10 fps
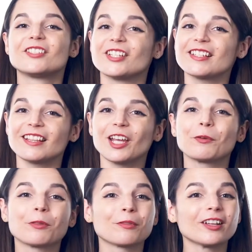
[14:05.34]
Just like
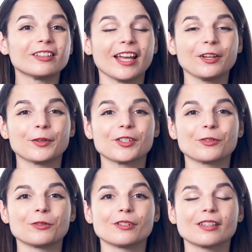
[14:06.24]
with real language
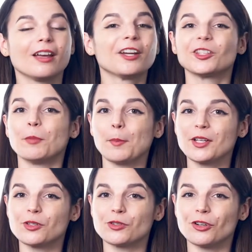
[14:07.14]
schools, the
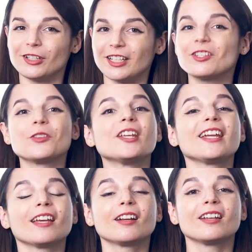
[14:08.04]
moment you join, you
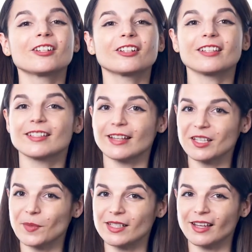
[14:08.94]
take an initial
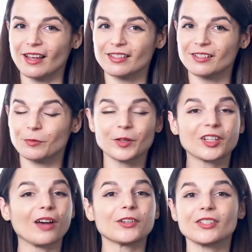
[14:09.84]
assessment test, which
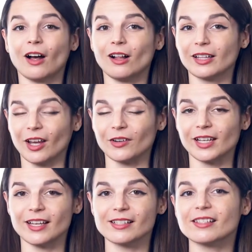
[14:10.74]
covers all
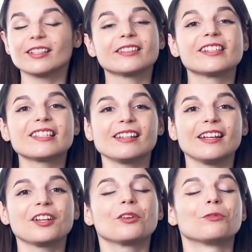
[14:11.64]
areas:
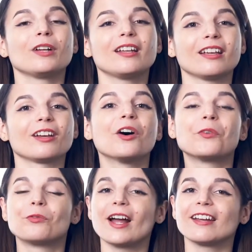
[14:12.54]
listening, reading,
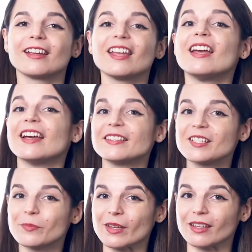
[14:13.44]
writing, and
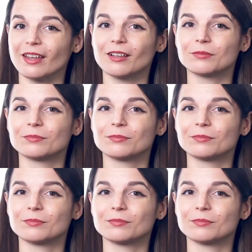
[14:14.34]
speaking.